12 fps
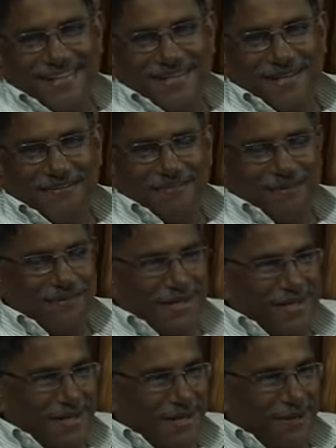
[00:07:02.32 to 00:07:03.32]
Some
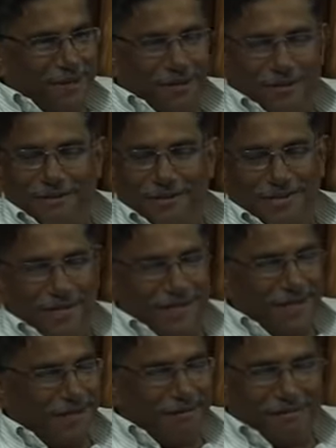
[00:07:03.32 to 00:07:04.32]
memories I
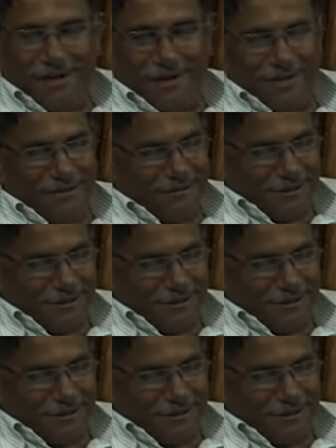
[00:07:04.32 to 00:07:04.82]
never wanted to